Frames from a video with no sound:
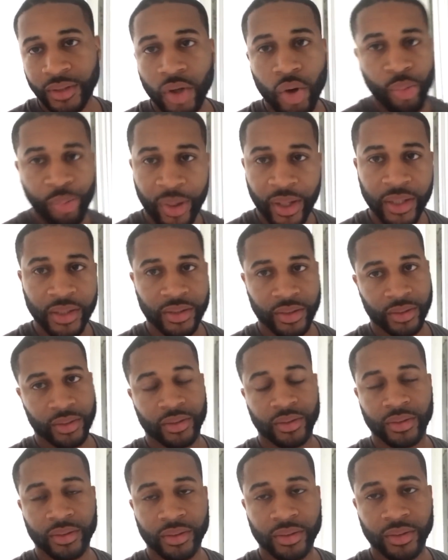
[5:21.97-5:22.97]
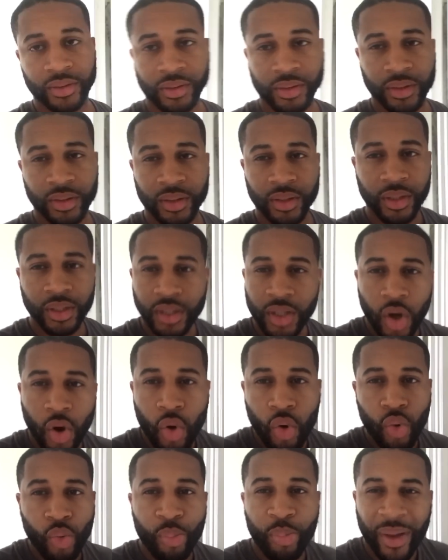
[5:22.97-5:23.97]
No patience.
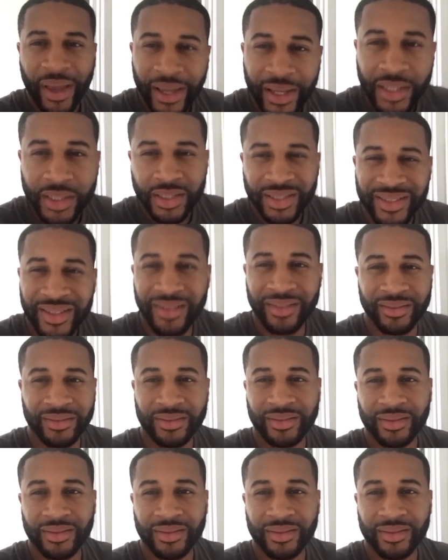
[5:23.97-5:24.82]
No patience.